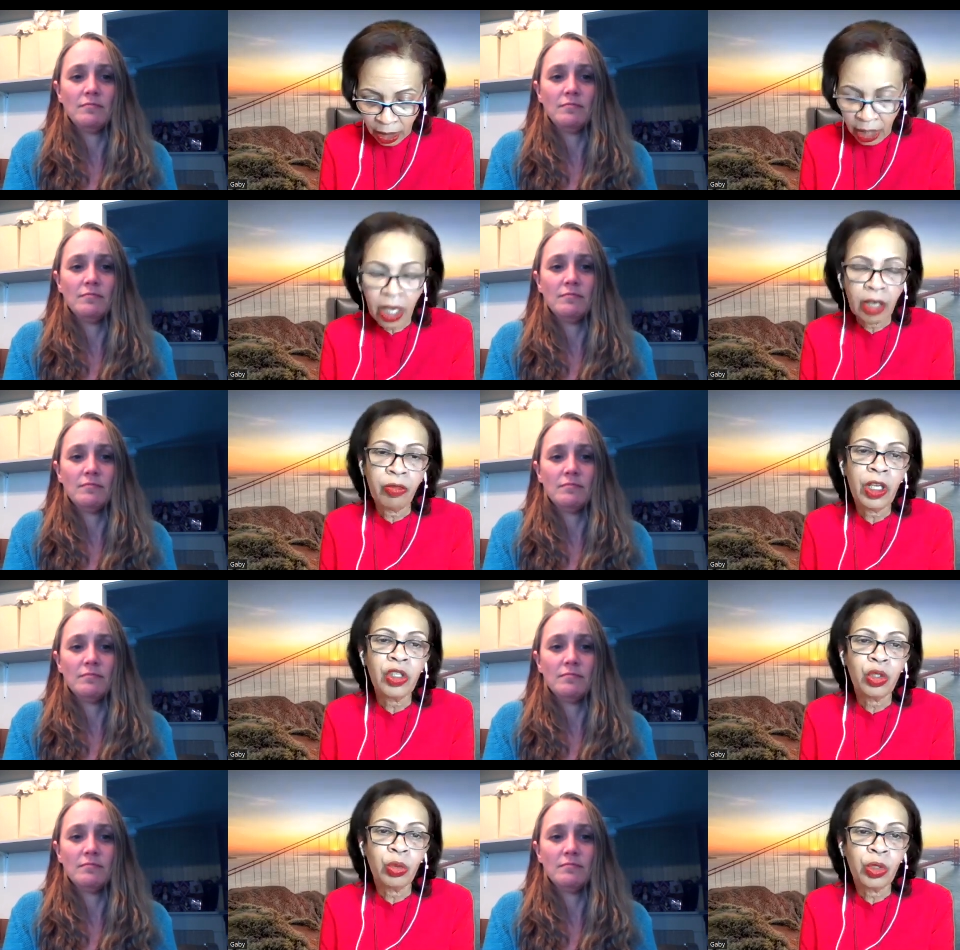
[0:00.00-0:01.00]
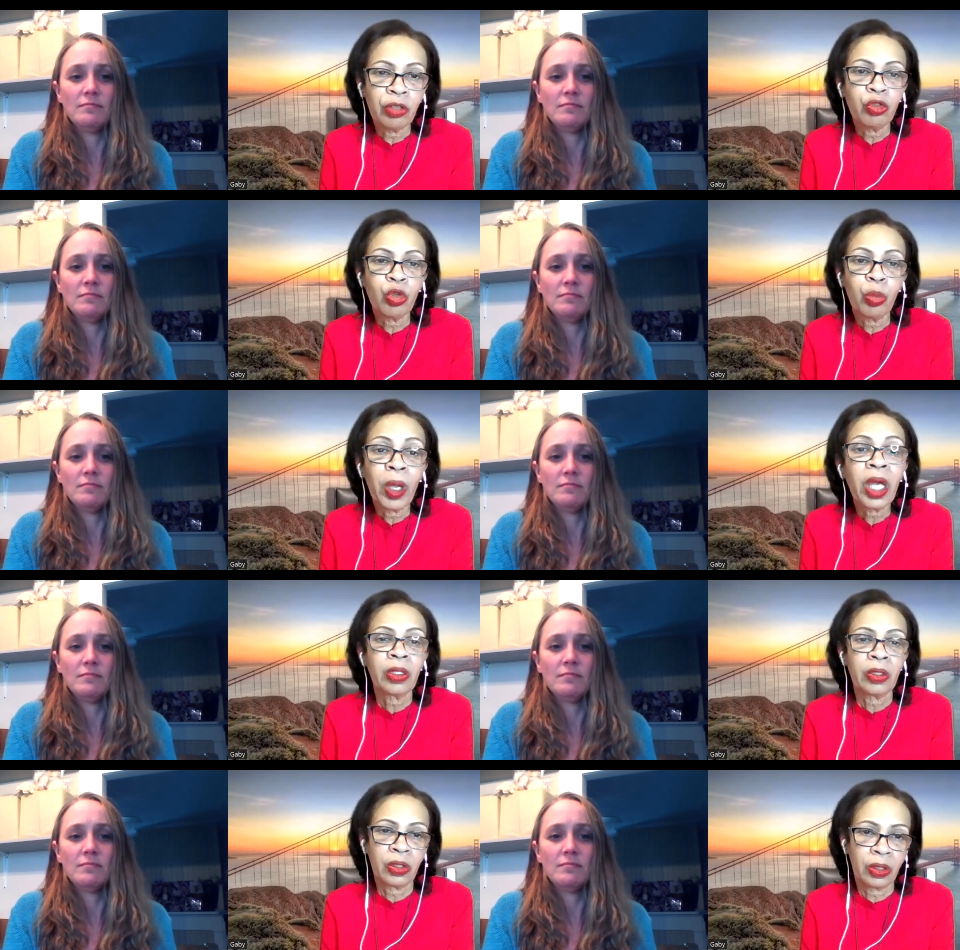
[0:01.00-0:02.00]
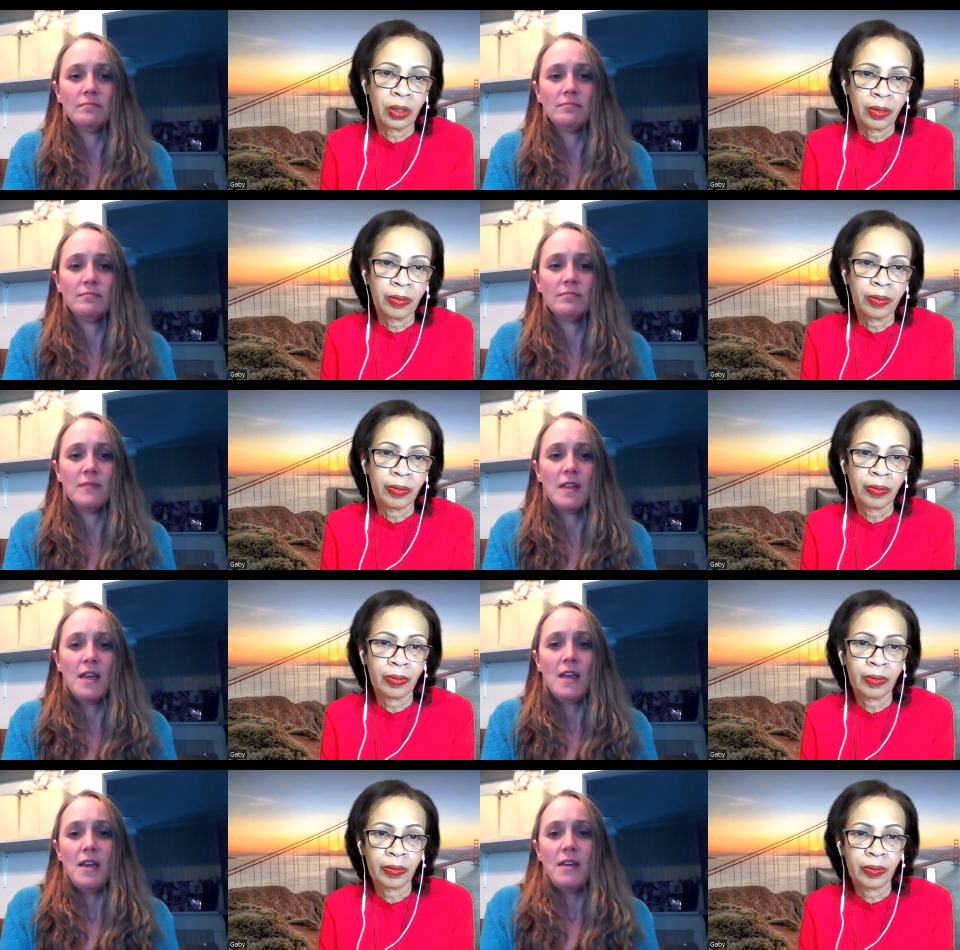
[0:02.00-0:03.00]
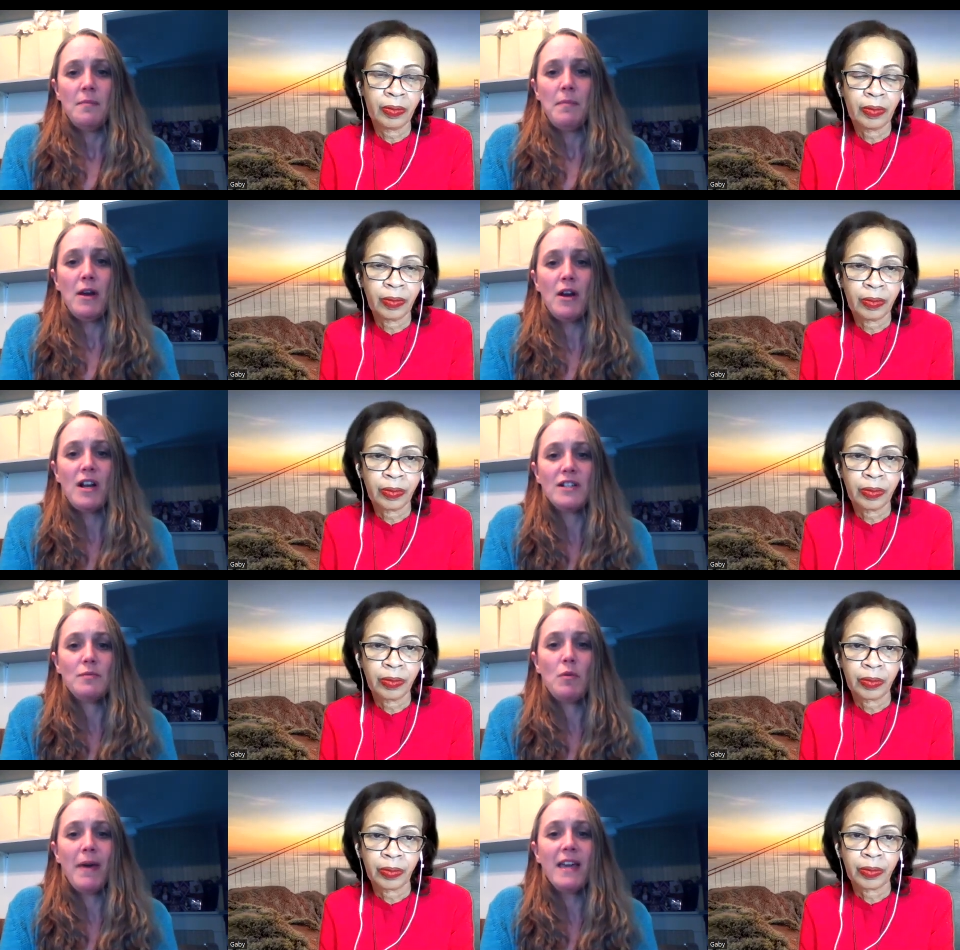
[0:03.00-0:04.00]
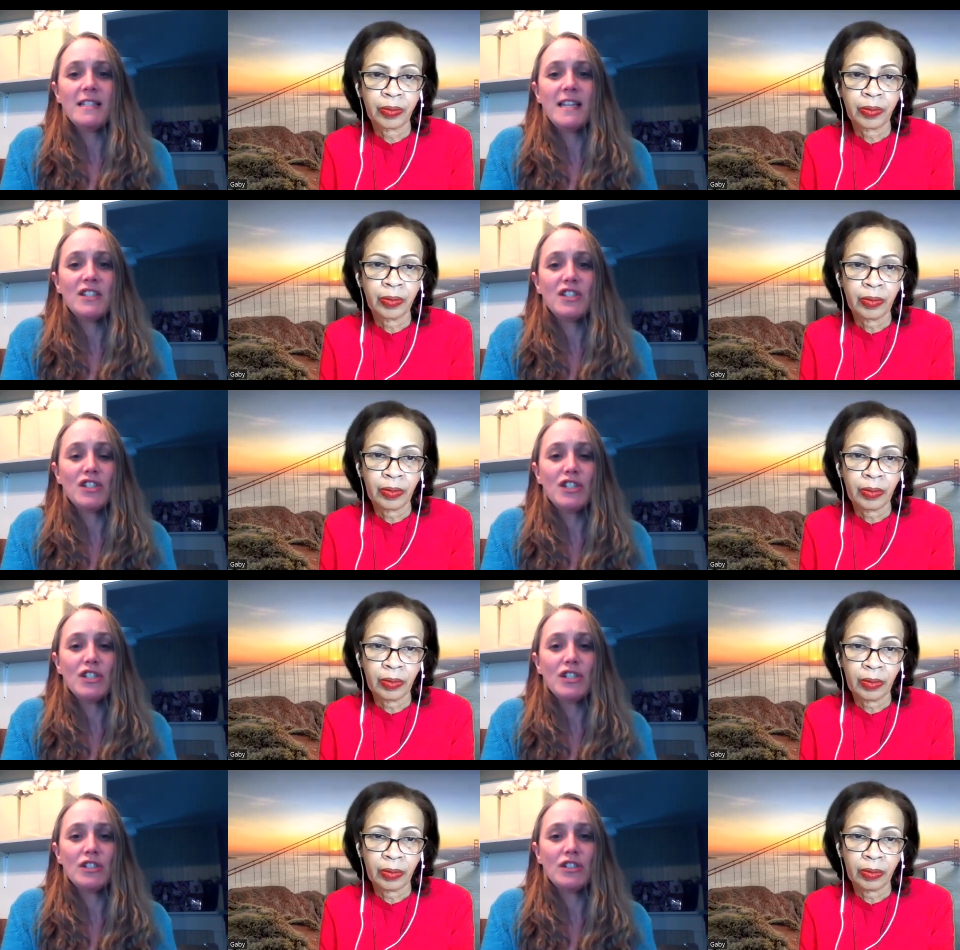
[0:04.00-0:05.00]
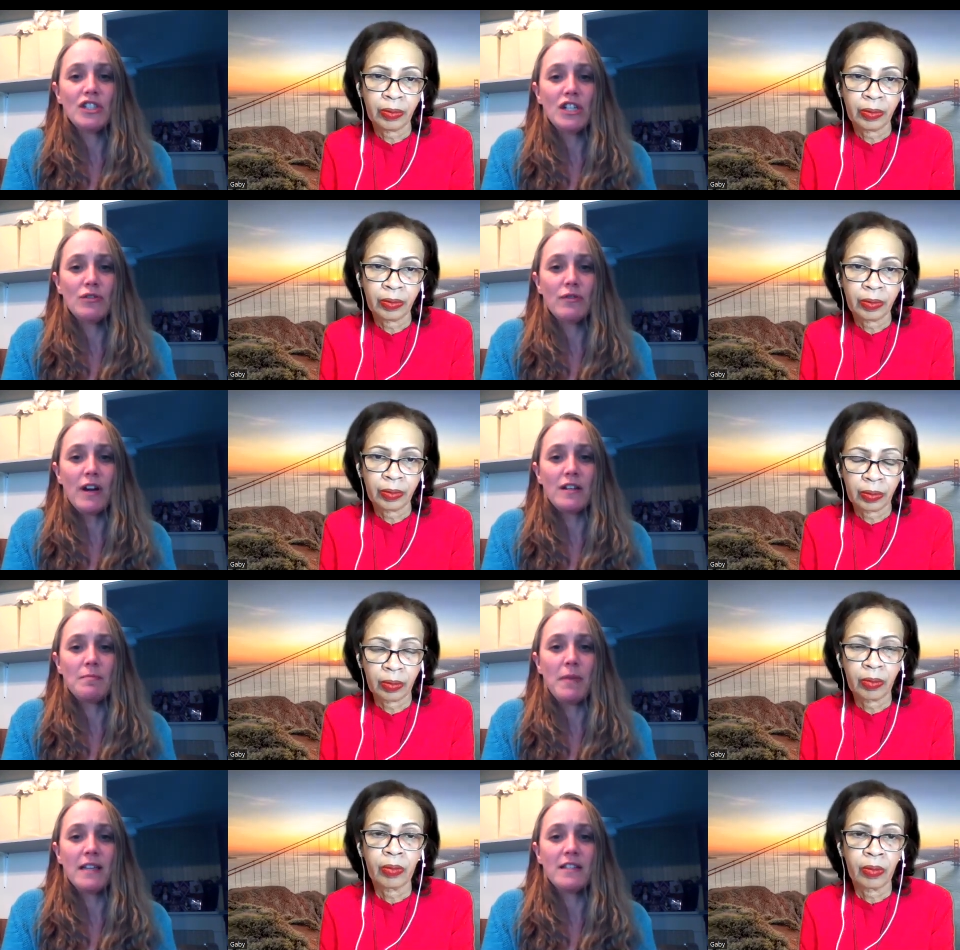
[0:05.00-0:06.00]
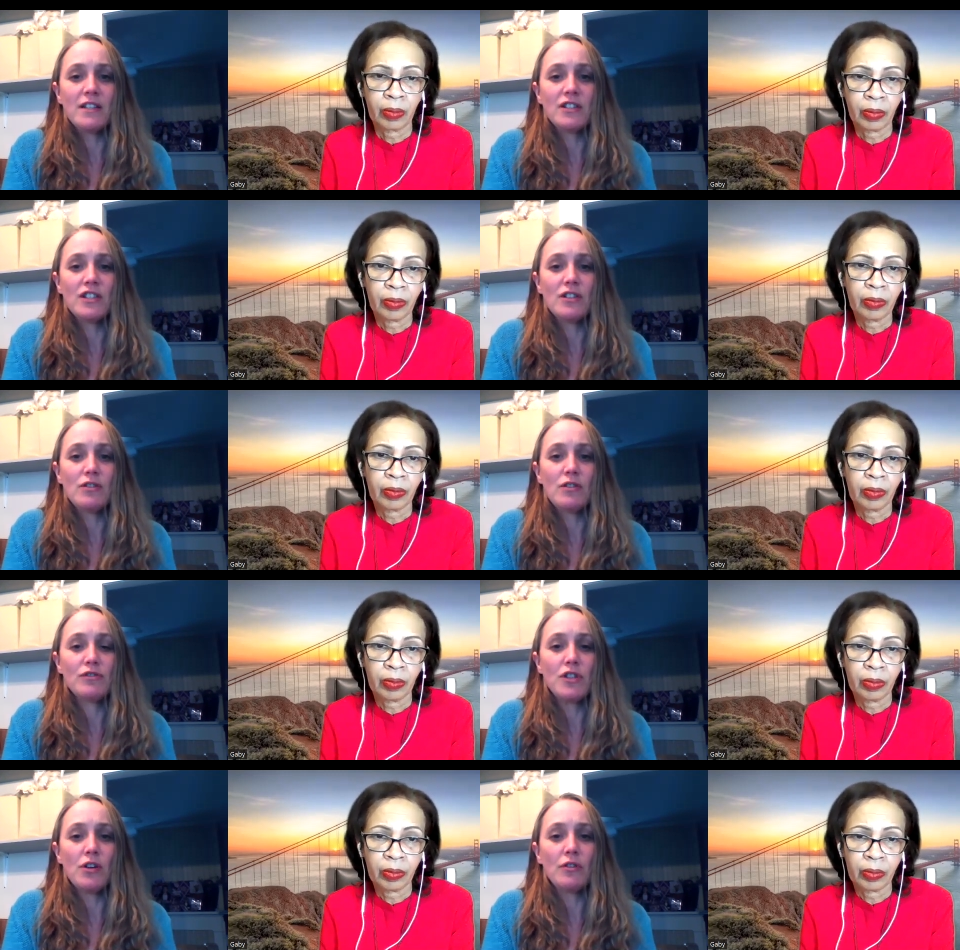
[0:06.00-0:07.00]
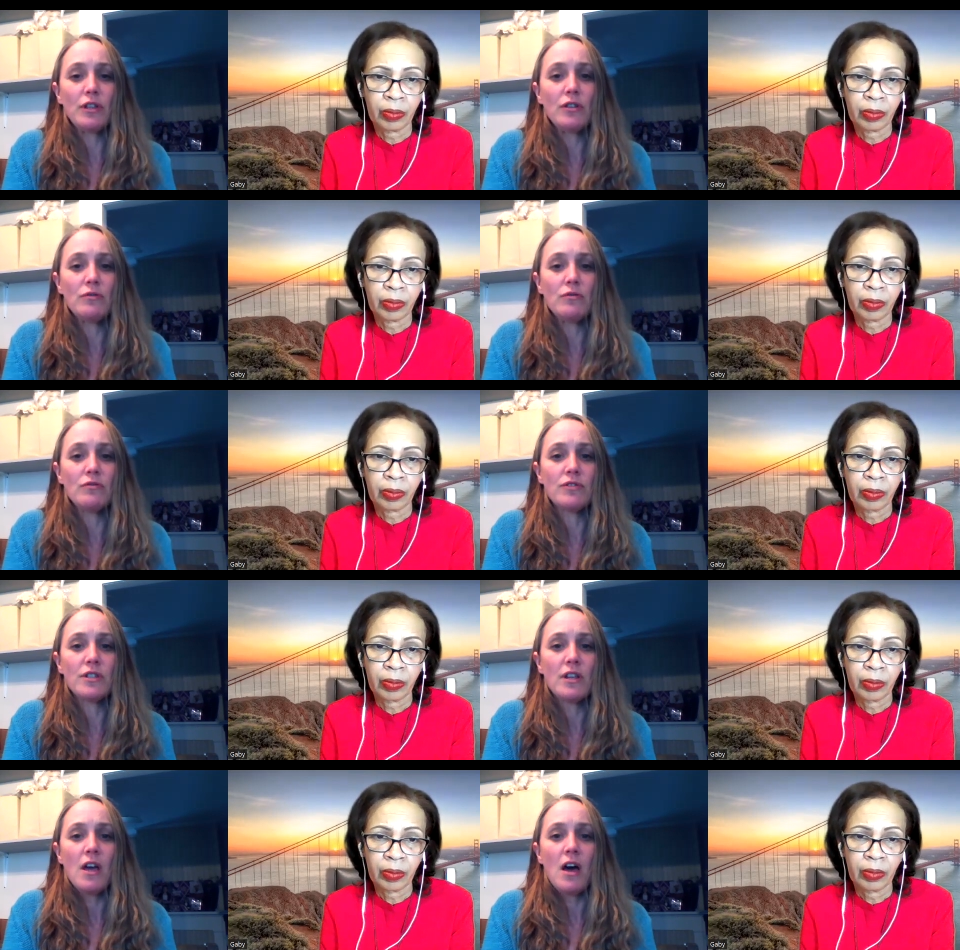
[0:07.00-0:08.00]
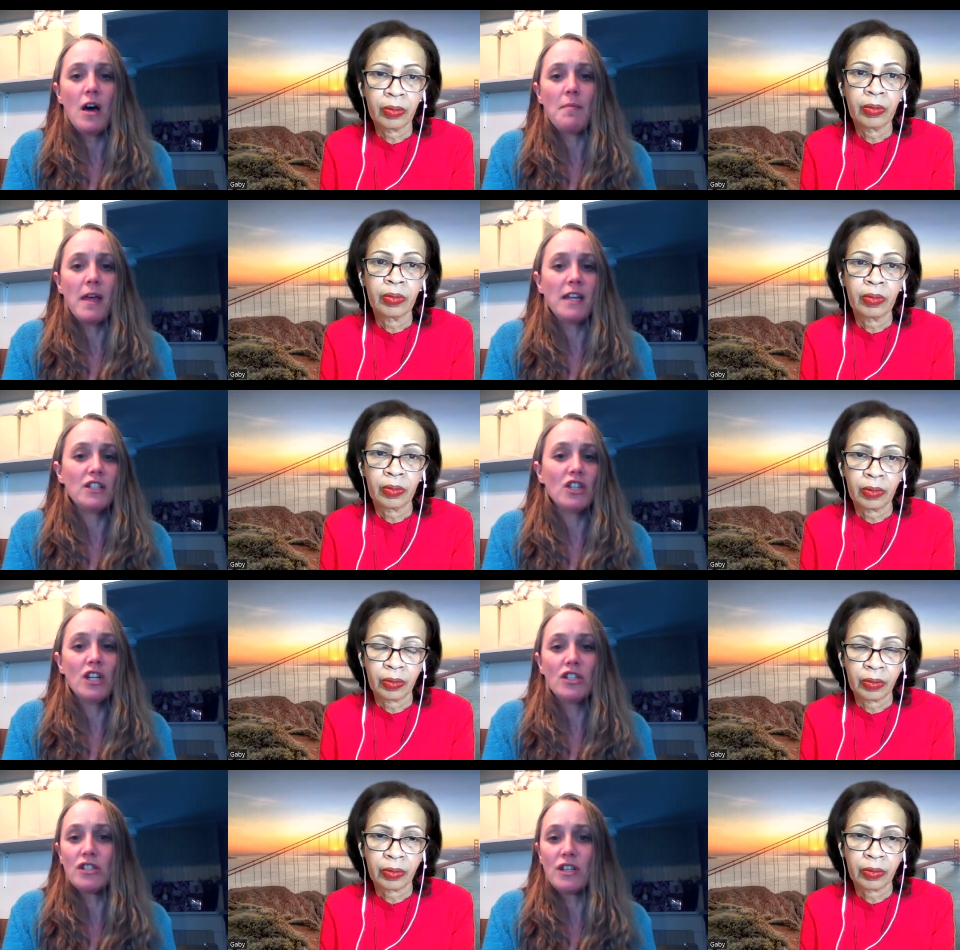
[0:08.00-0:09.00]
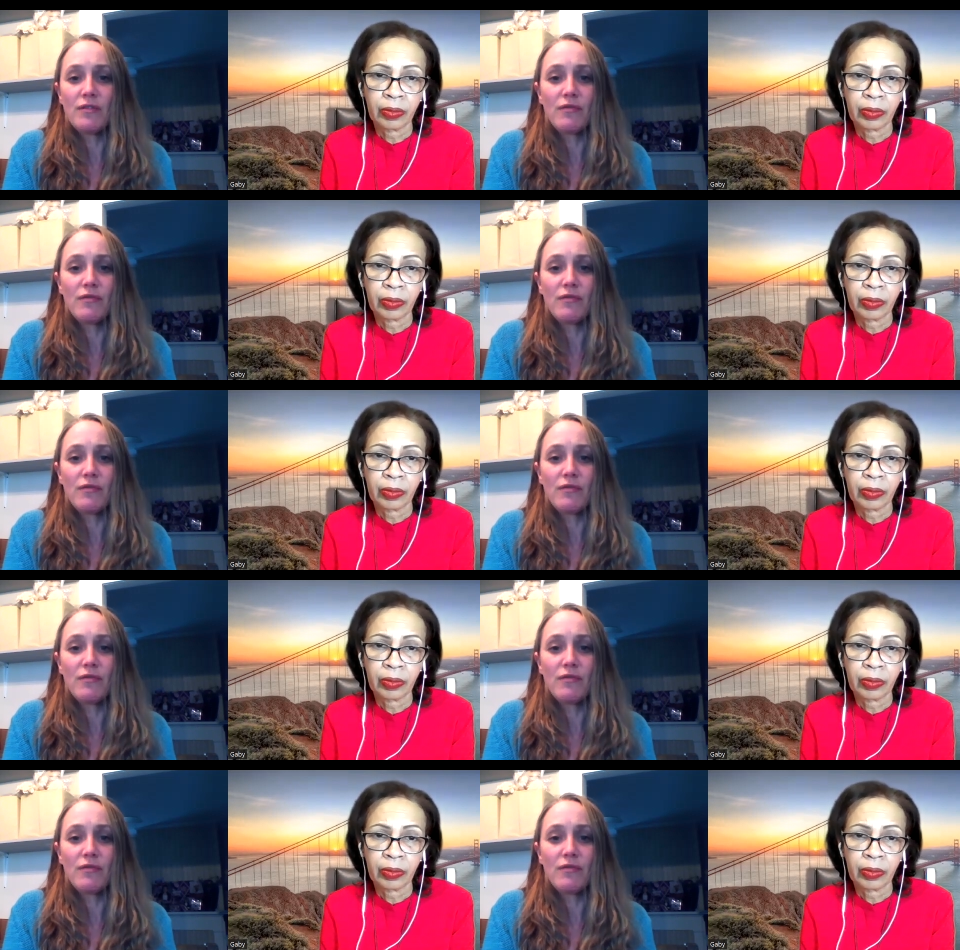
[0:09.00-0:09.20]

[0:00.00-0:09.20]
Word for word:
Speaker 1: an advice you would give to parents?
Speaker 2: Parents, well, pay attention to your children. Pay attention to those subtle cues, um, any changes in